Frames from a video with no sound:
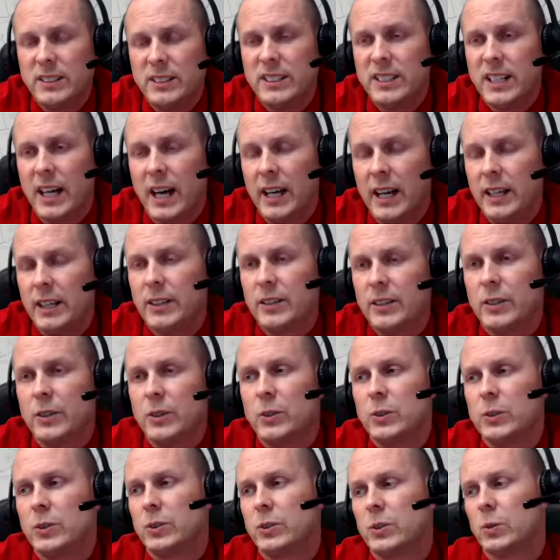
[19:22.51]

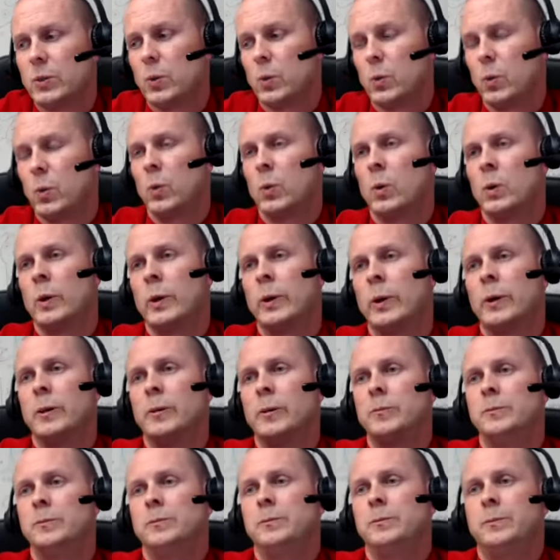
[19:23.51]
diagnosed or